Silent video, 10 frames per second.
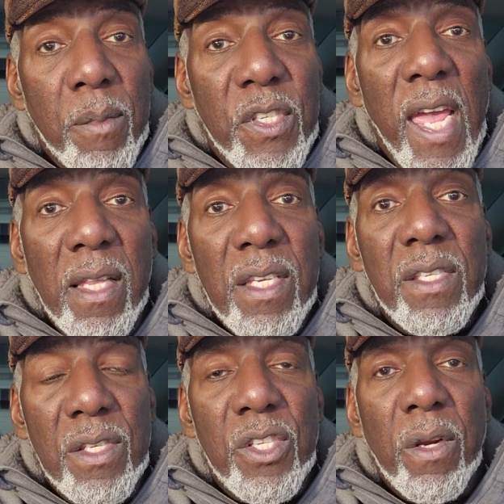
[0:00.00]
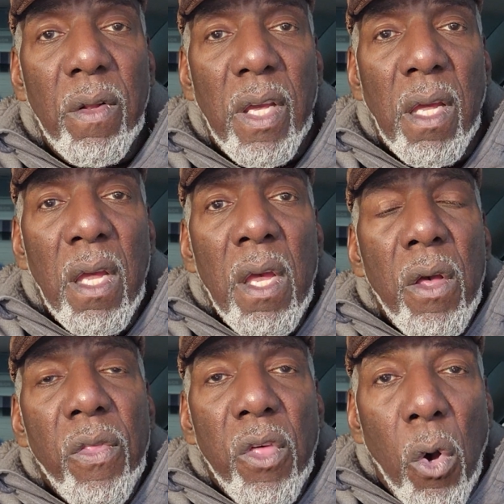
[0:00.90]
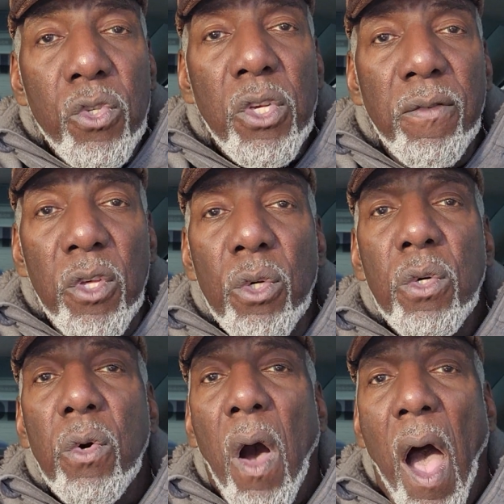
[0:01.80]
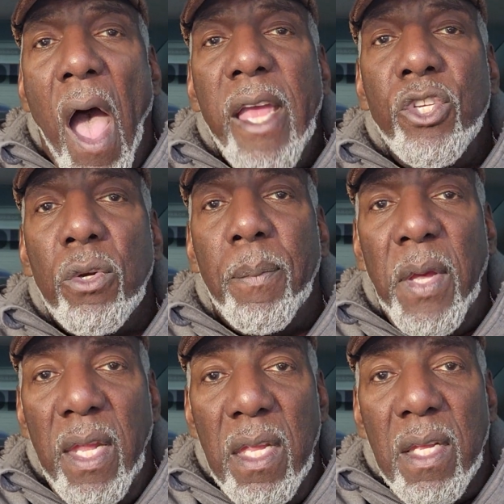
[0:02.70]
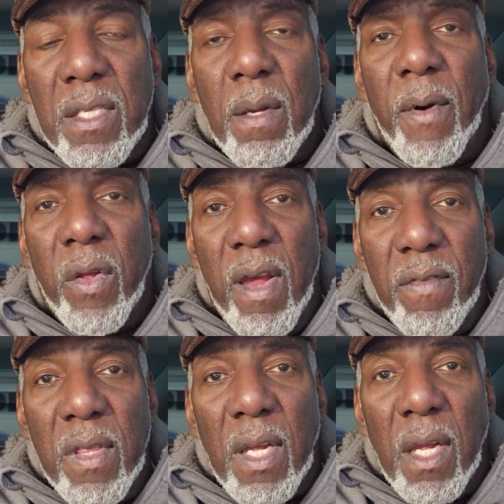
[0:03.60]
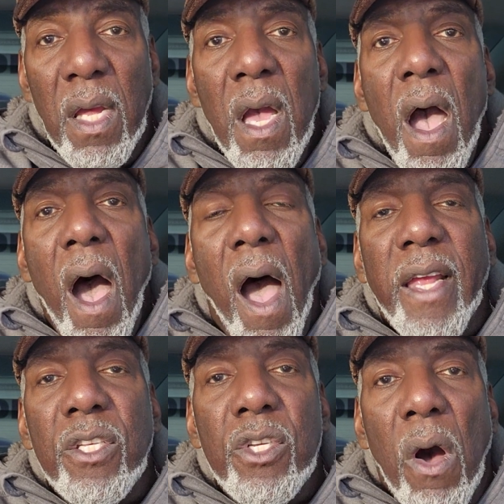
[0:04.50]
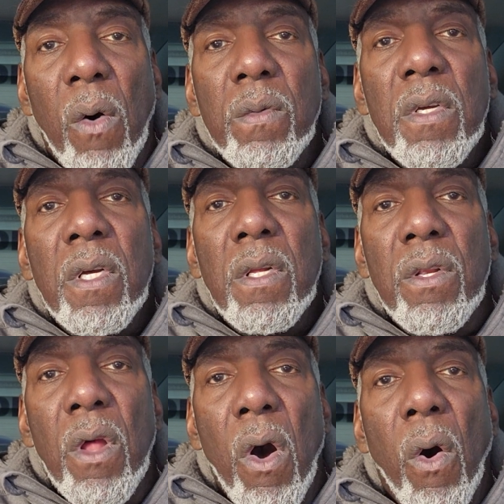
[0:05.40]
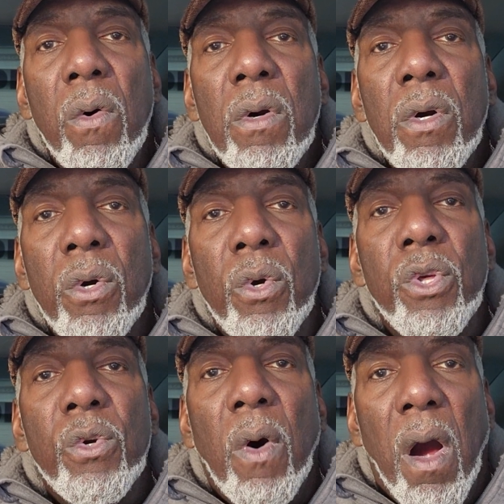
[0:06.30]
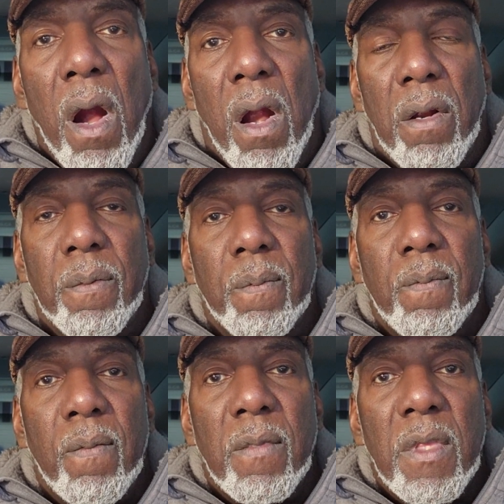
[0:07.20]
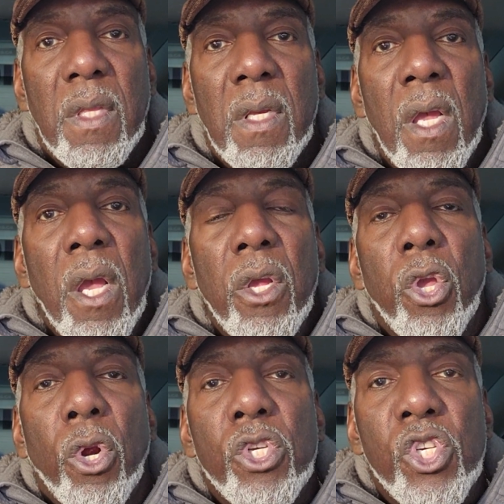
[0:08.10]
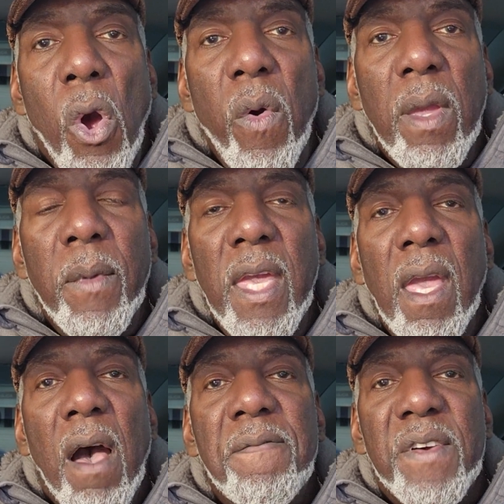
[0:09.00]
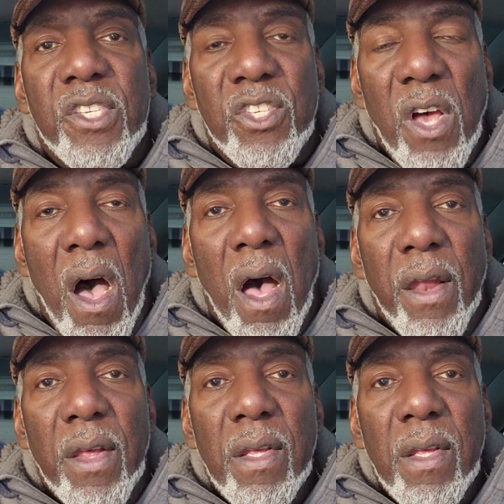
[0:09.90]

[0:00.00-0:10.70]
saying this sincerely. Those of you who hide your opinions about everything, I don't know who you are. You're showing me a facade,